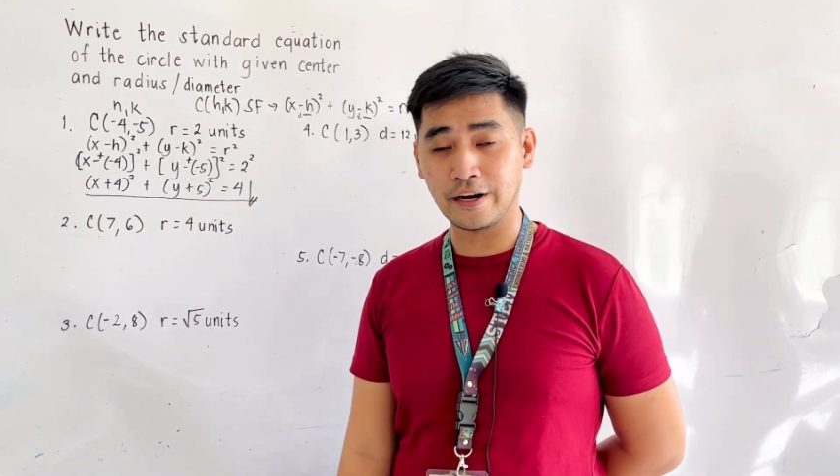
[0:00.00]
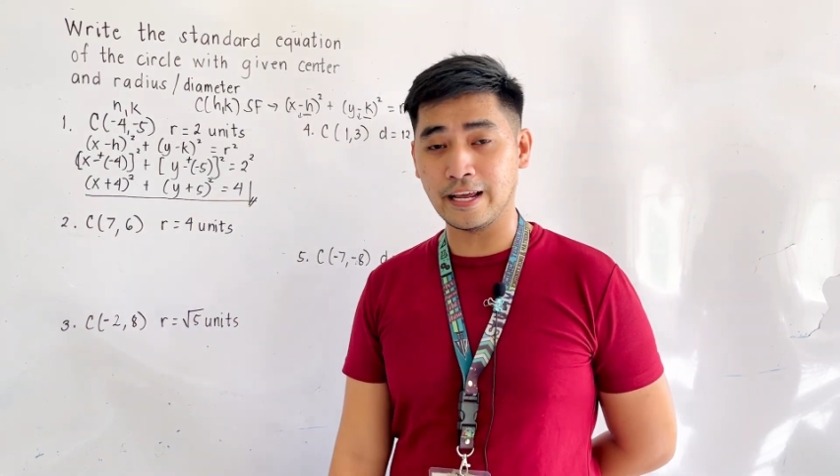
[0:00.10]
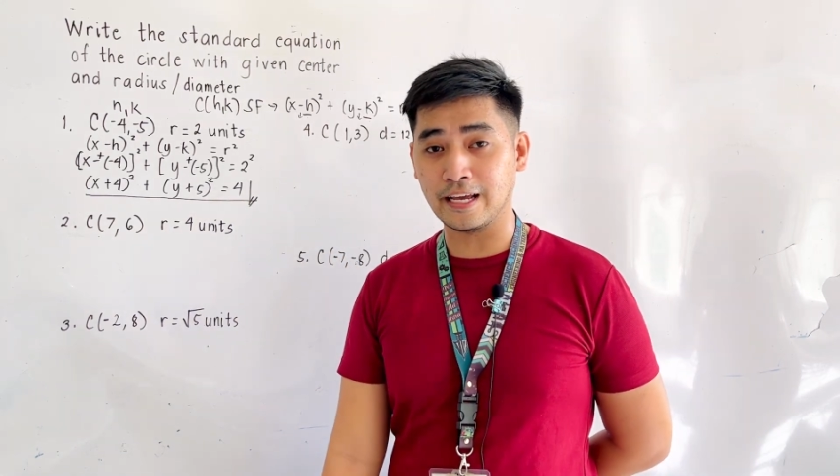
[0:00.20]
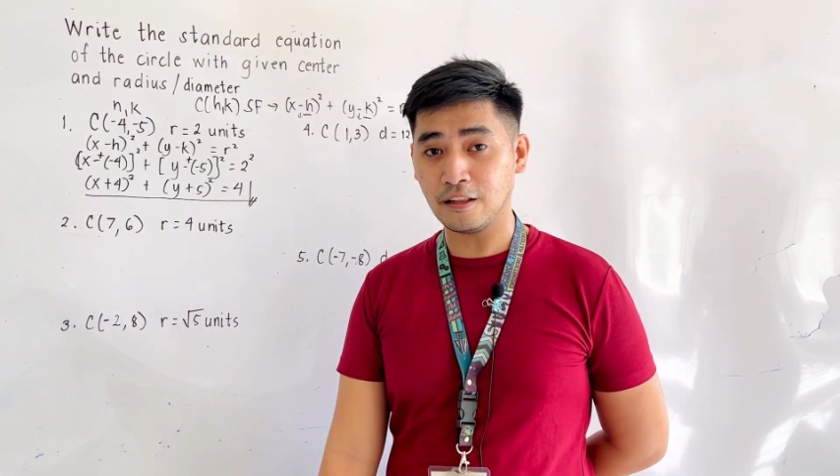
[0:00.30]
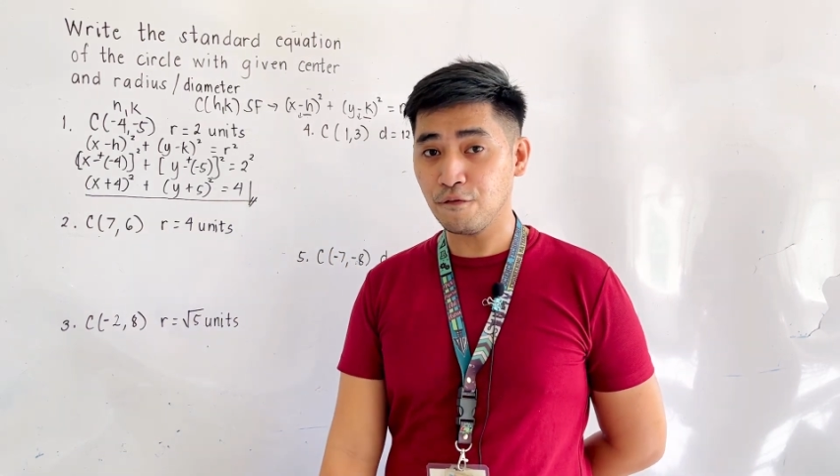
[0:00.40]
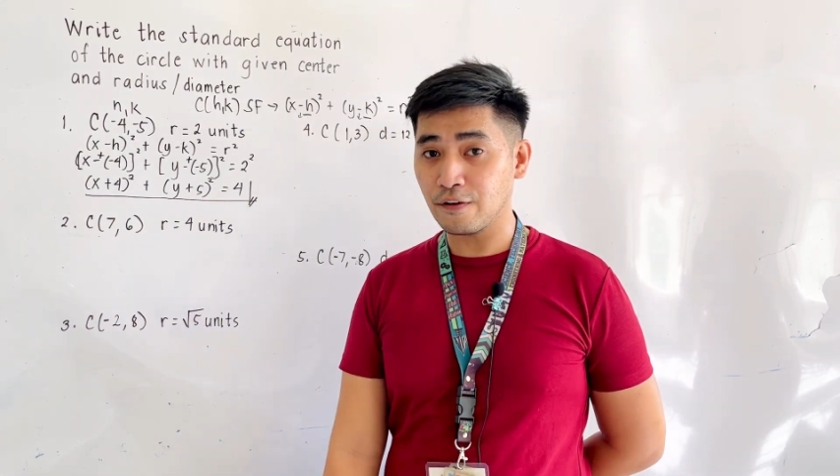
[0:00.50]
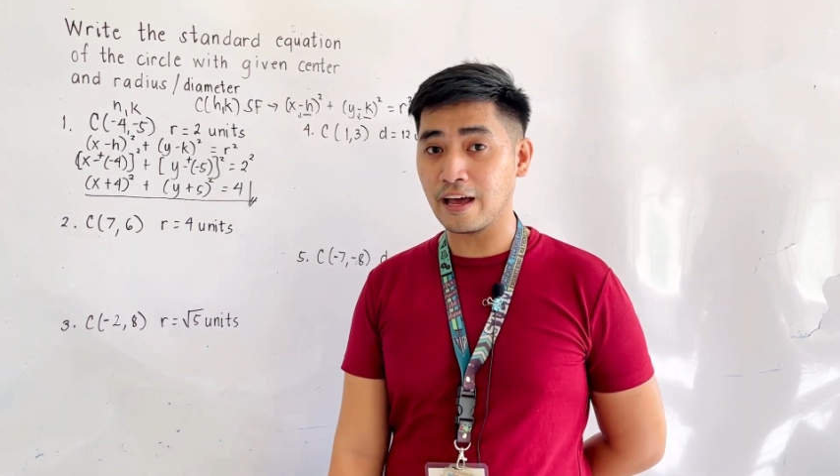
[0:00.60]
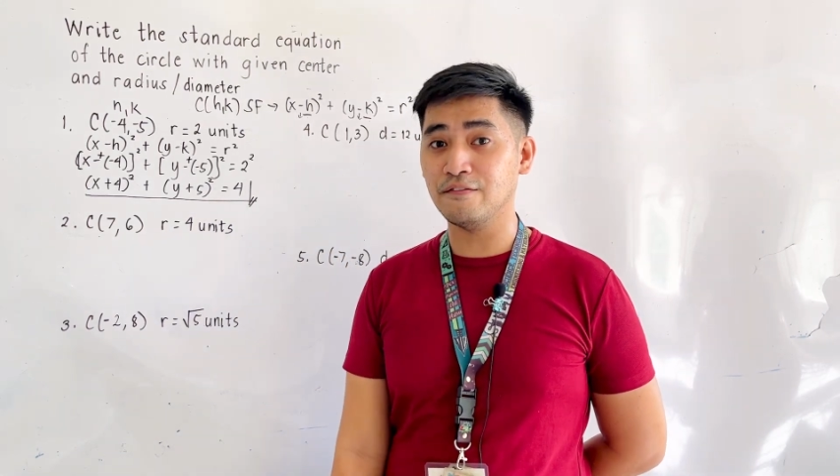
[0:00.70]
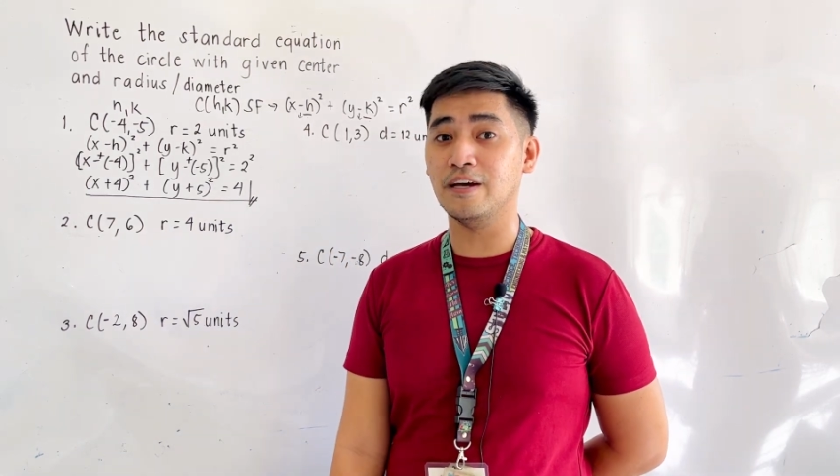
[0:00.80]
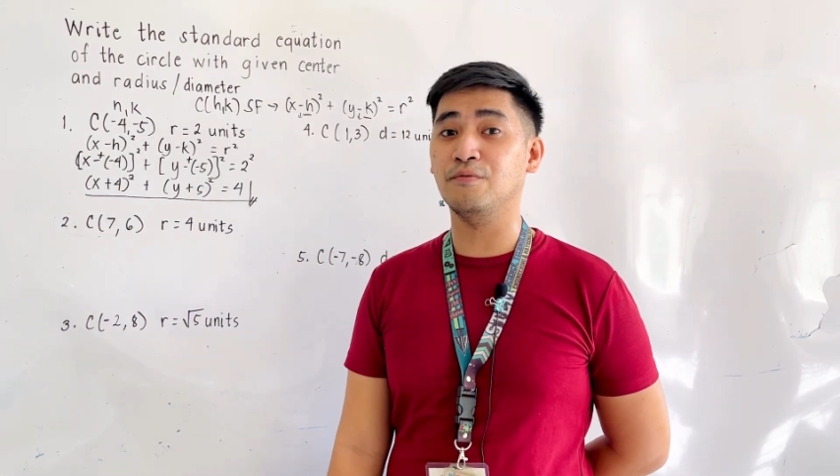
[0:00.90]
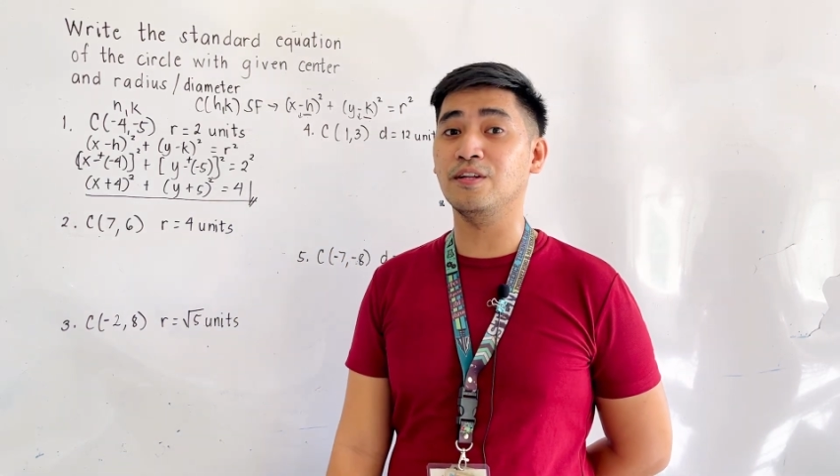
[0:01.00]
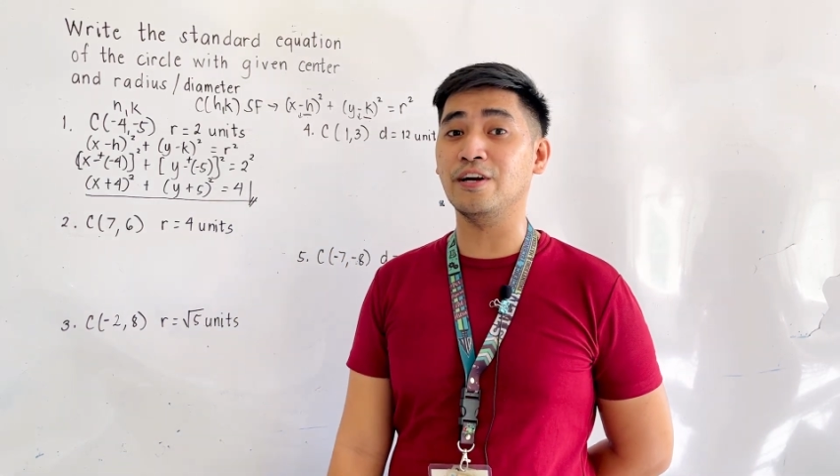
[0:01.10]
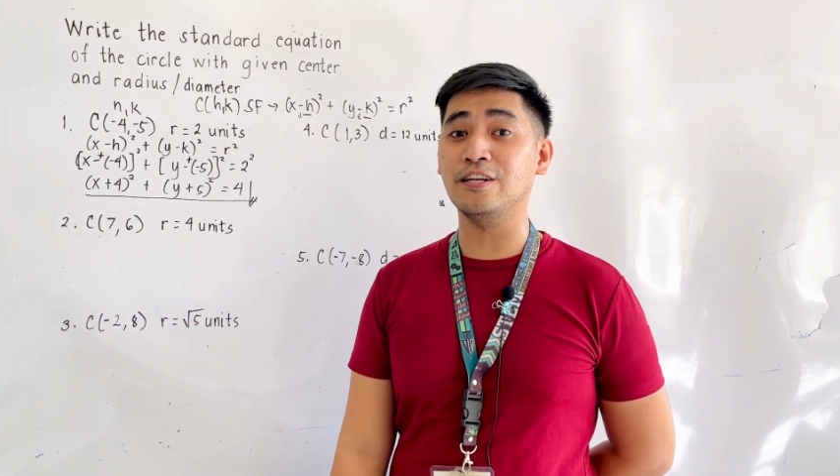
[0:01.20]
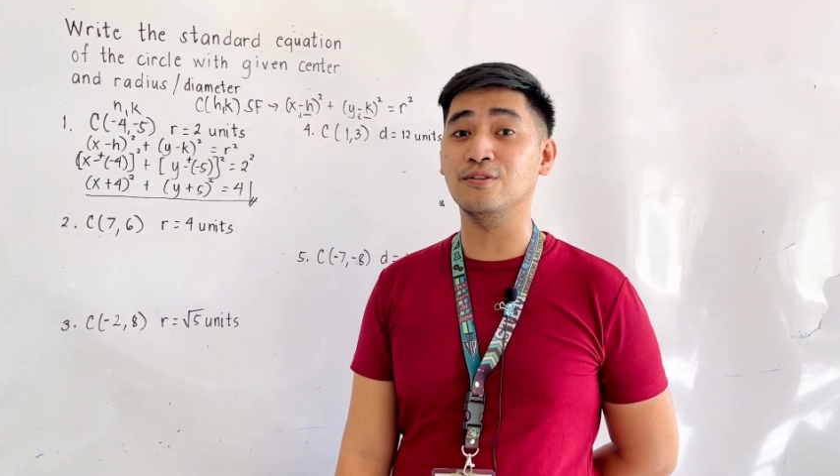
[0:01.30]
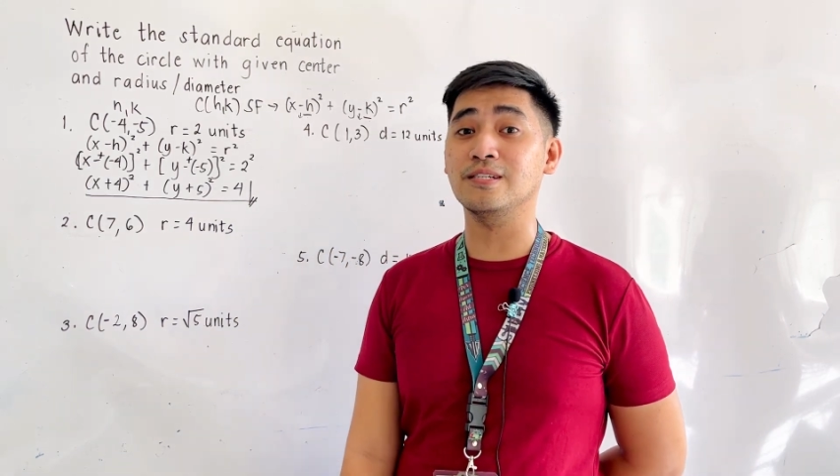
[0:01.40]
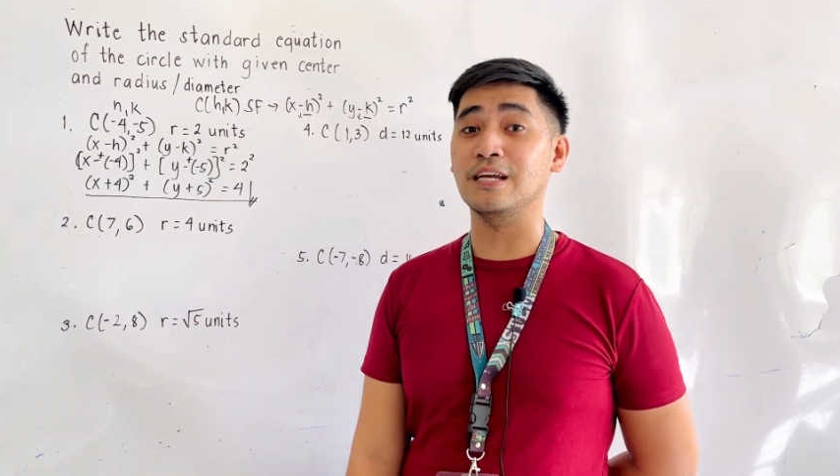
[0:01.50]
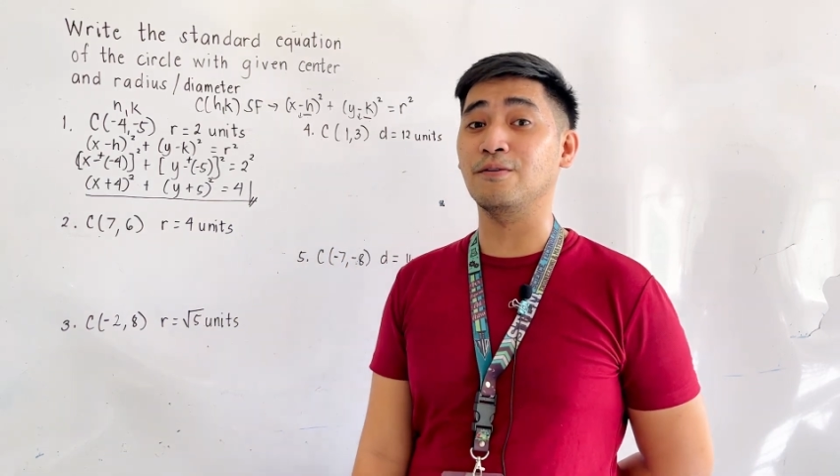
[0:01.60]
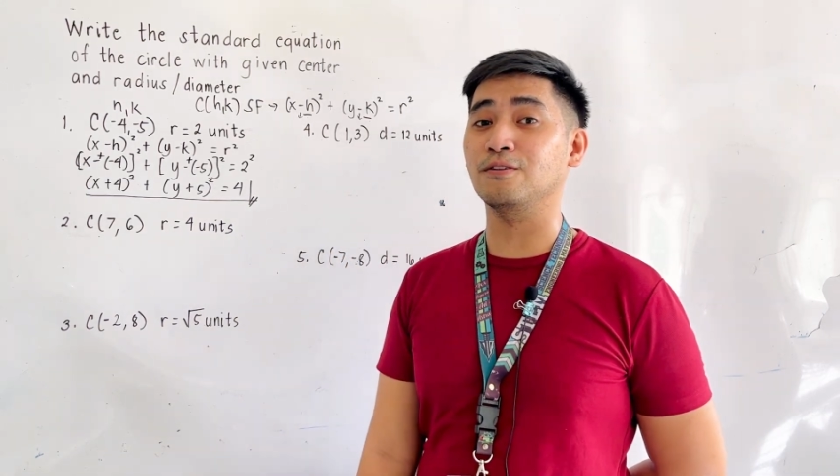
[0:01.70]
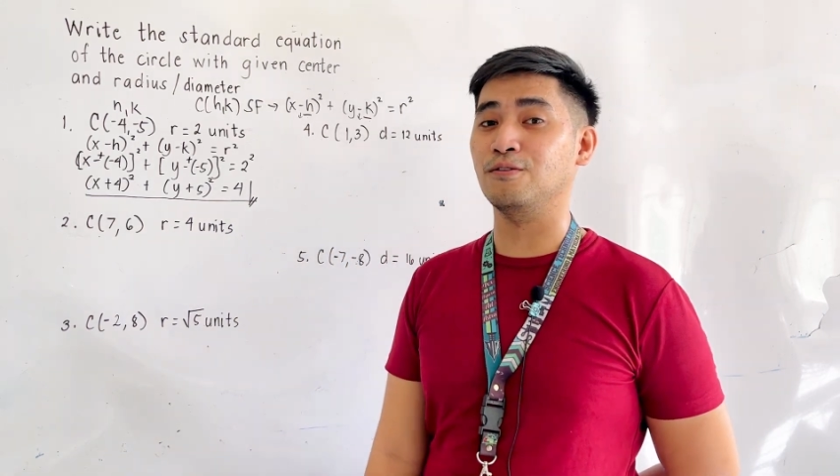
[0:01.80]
negative 5, and with radius equal to